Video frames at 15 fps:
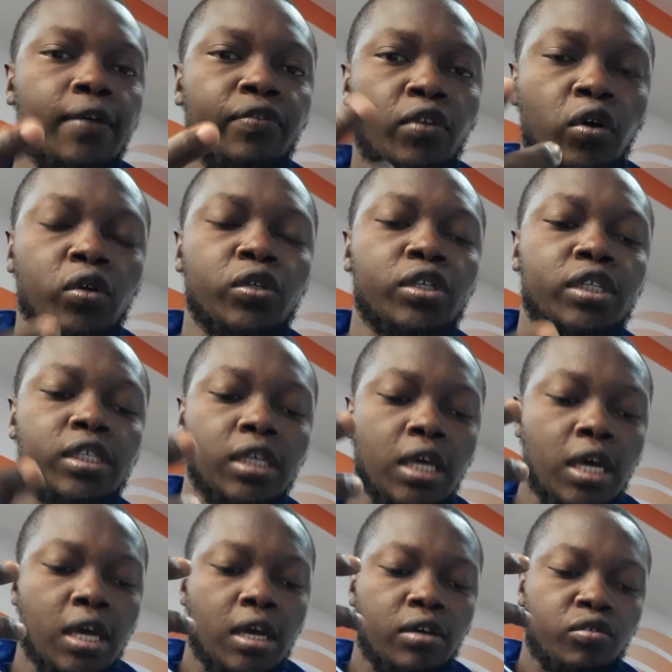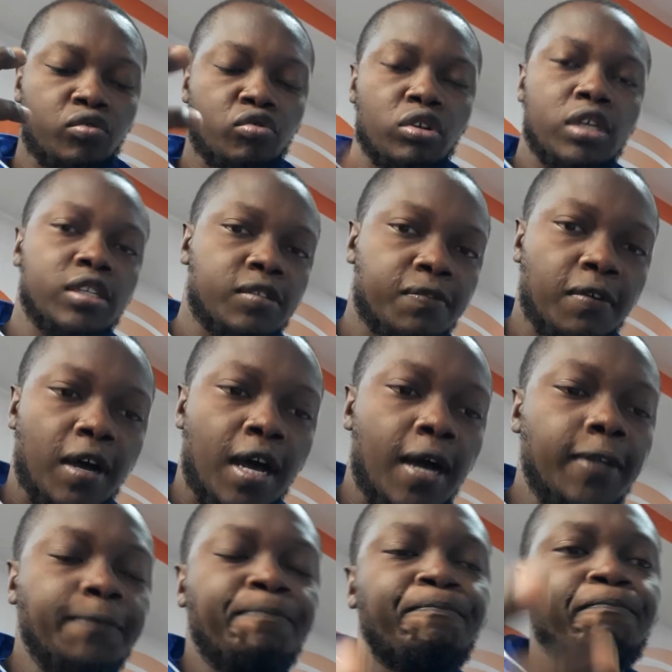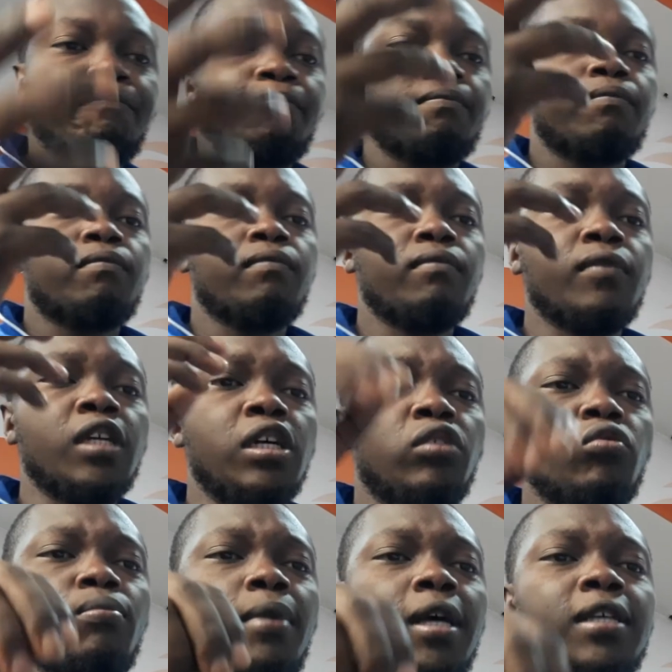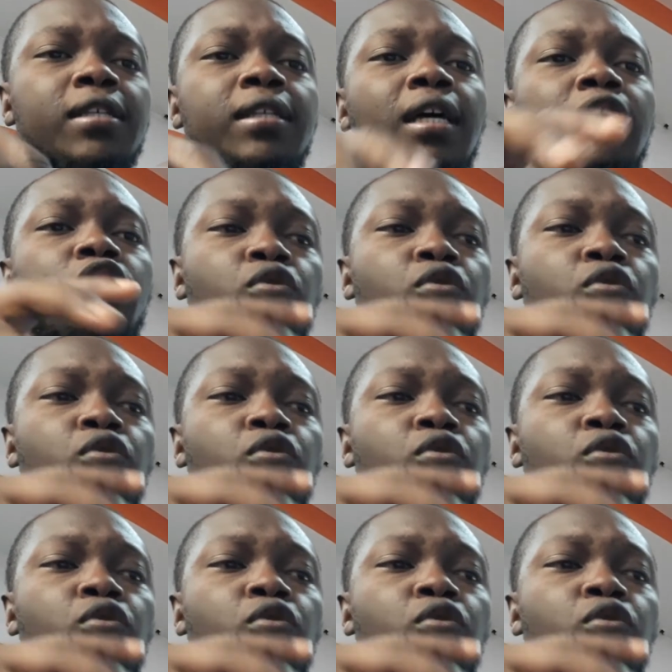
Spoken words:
those transfer rumors that